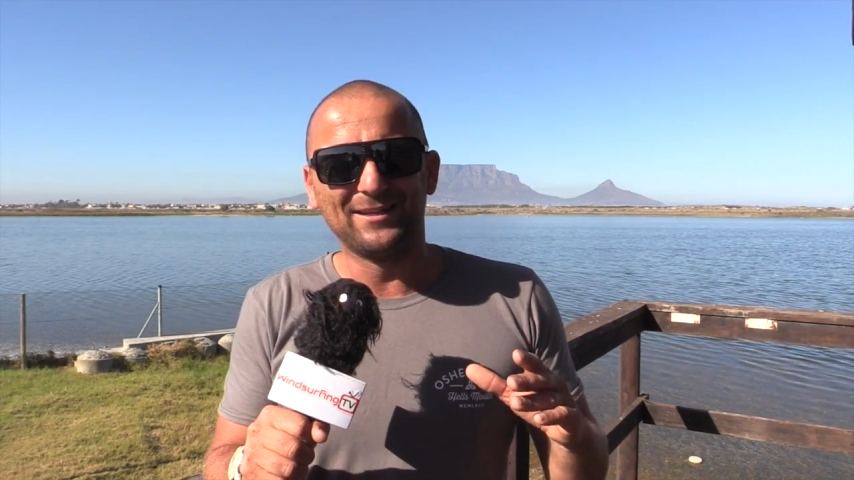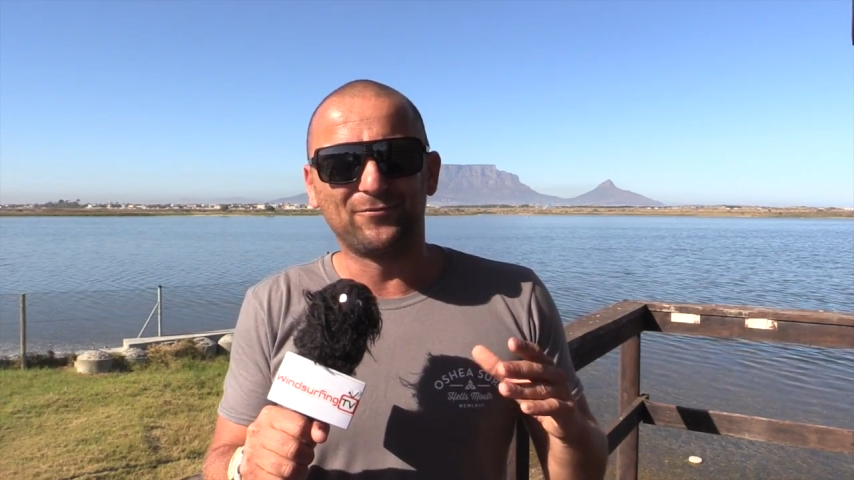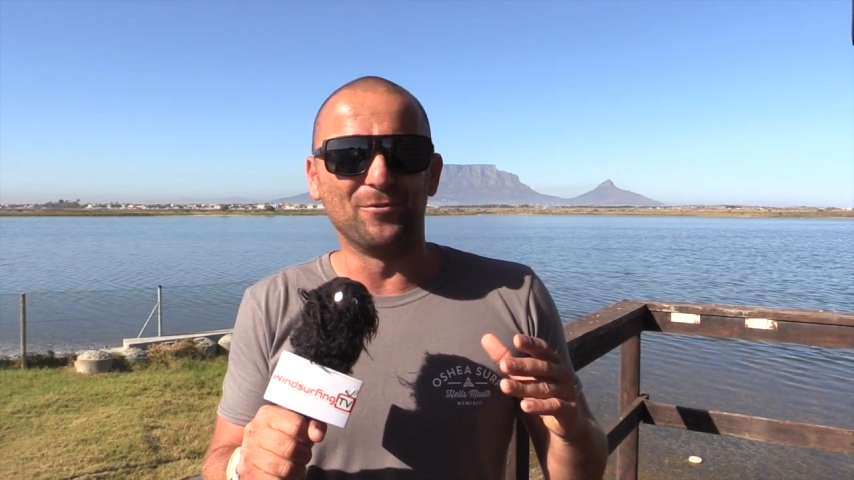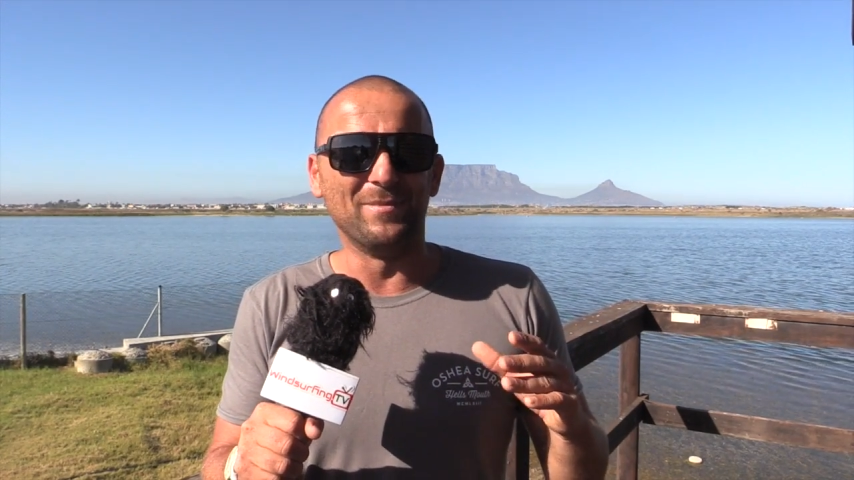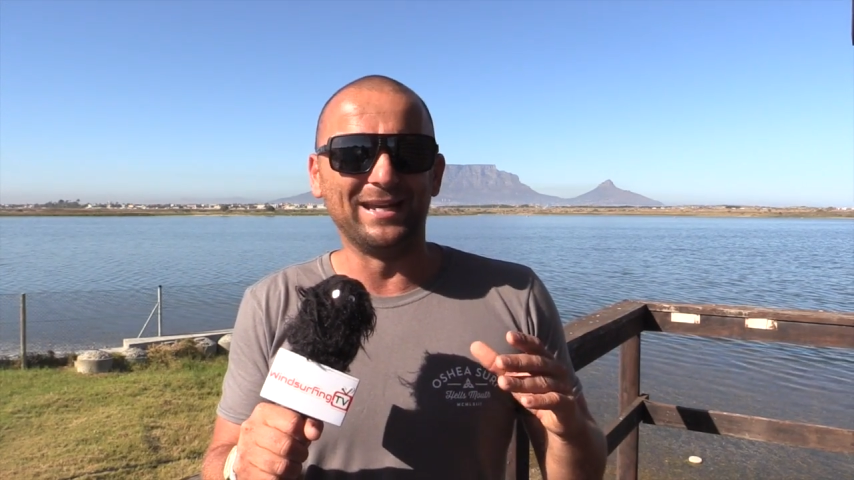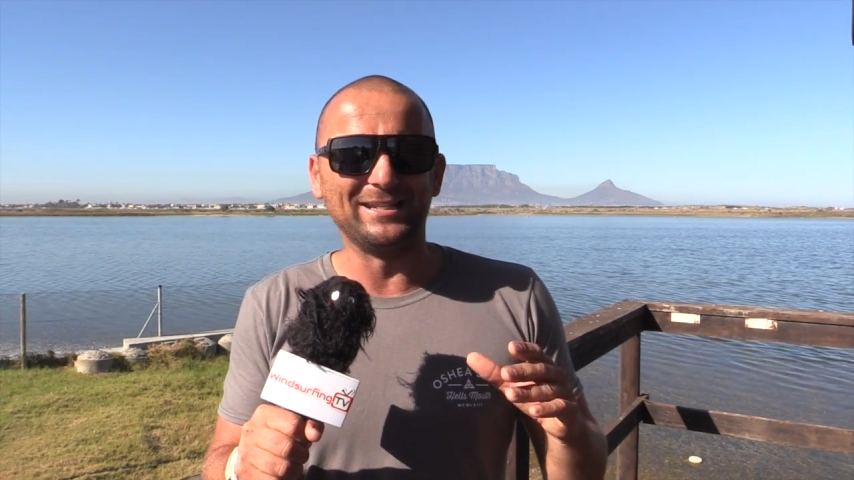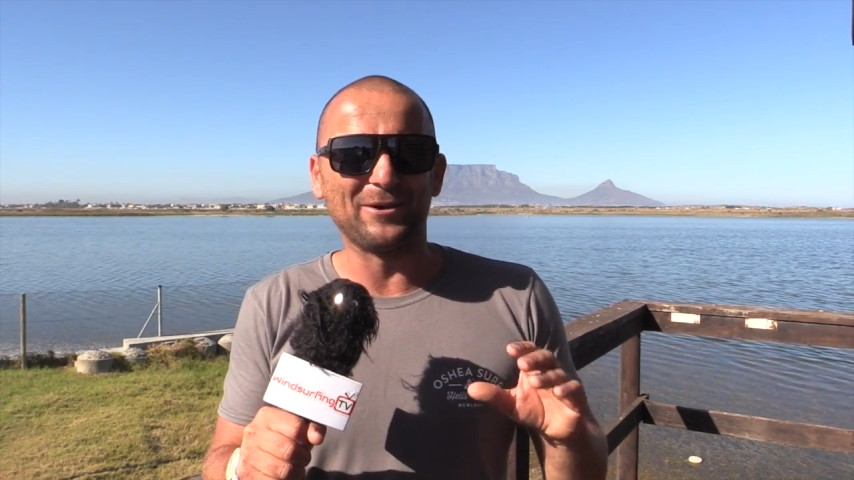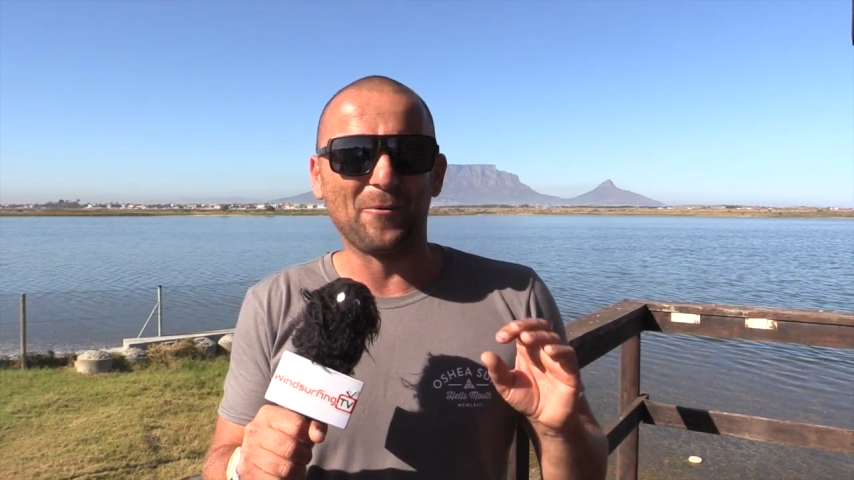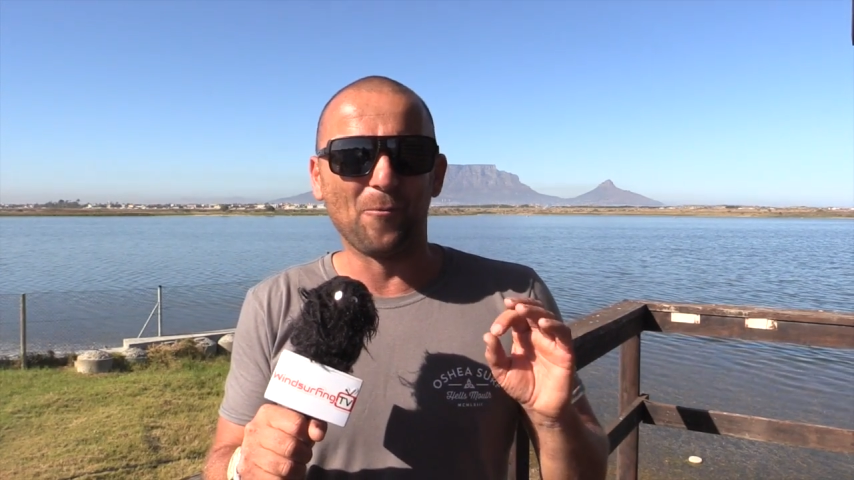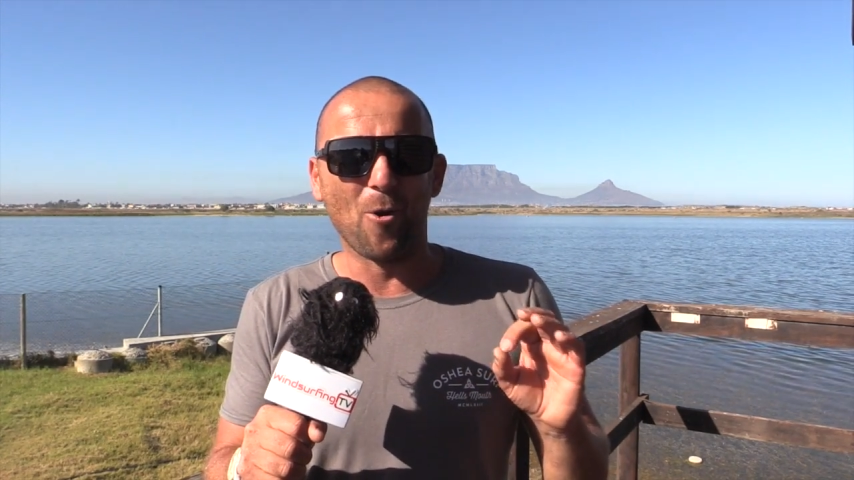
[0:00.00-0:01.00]
for me,
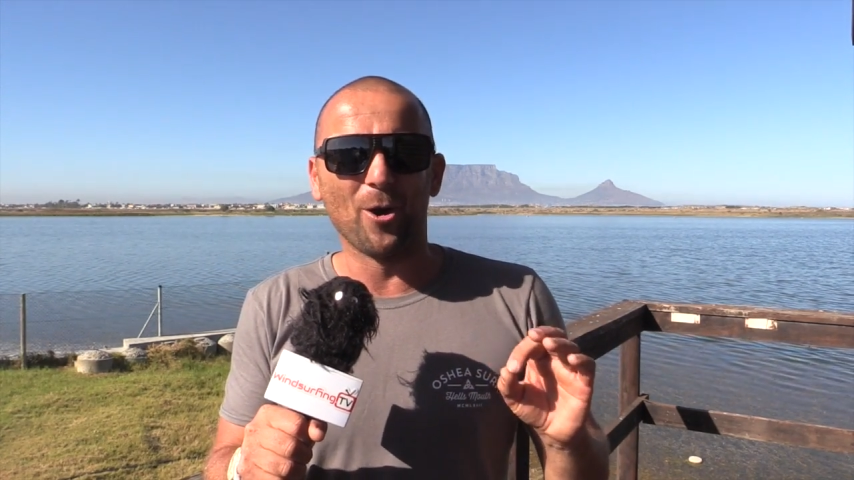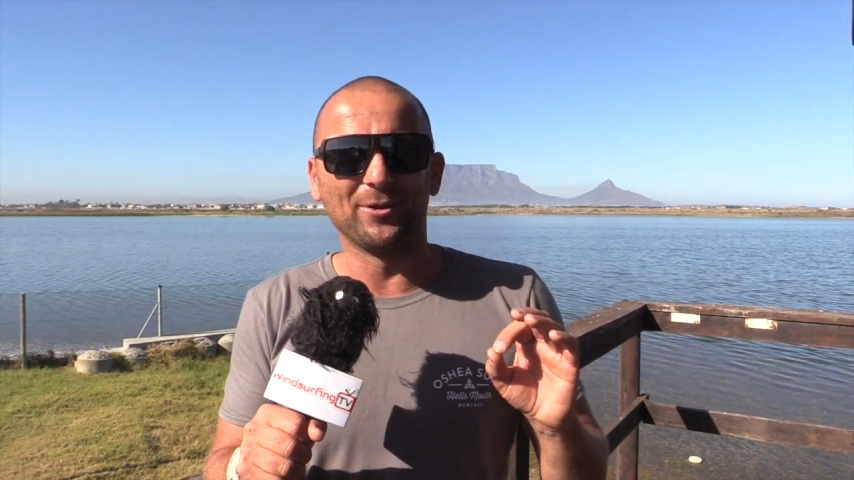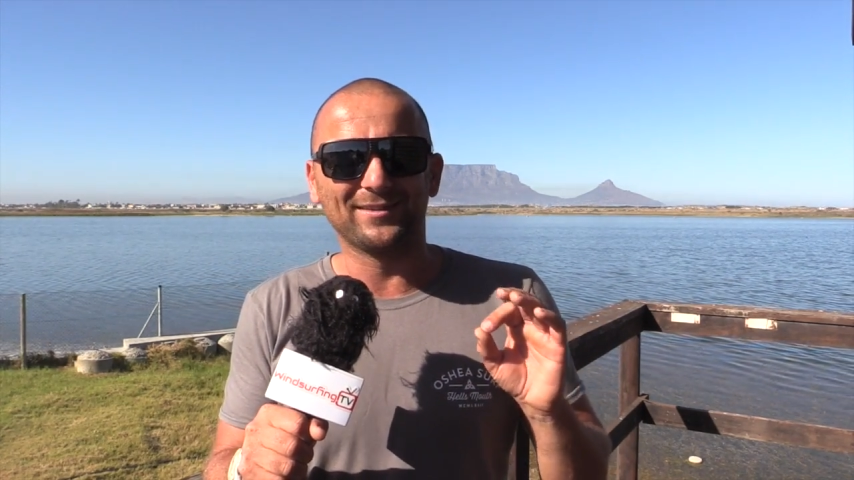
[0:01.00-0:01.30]
one